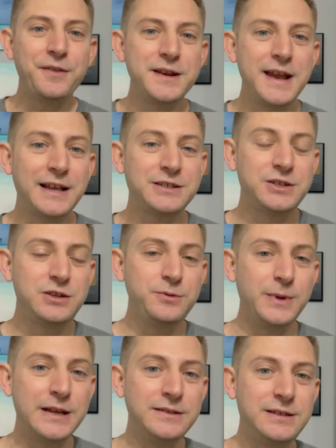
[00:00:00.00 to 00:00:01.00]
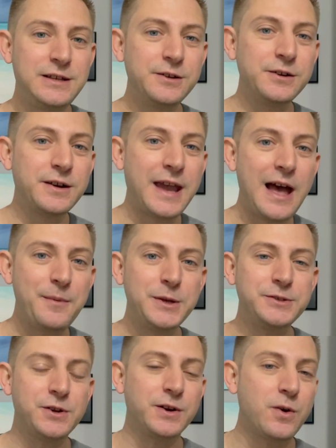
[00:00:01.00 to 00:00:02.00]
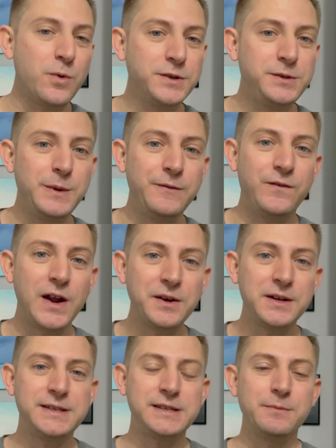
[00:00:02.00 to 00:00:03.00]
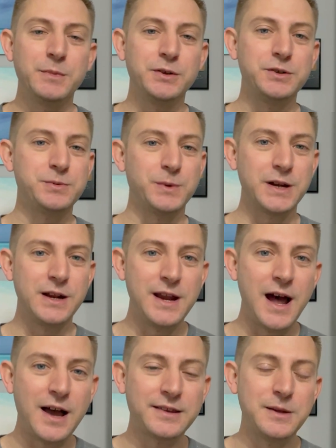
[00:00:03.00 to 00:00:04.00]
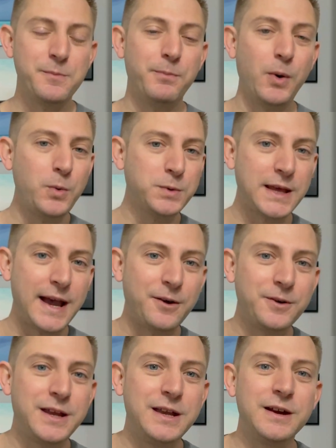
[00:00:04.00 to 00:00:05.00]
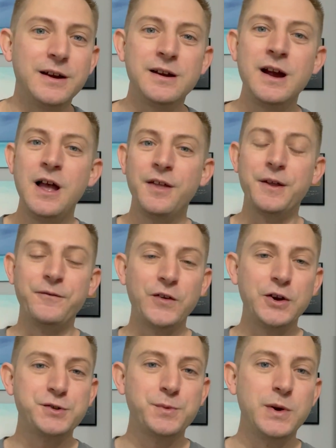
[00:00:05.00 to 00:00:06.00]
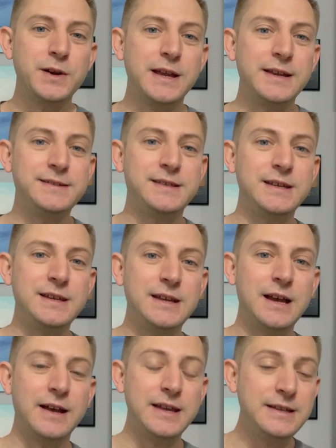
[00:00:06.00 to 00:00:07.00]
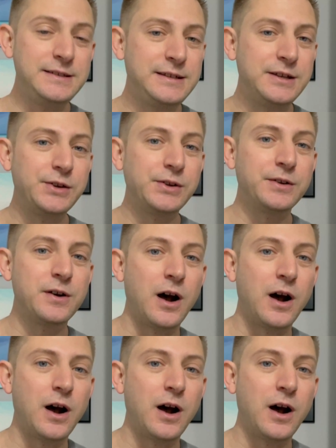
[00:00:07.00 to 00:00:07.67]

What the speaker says: the next 2 interior cabins are going to be very similar similar, so we're going to knock them both out here. The first one is the interior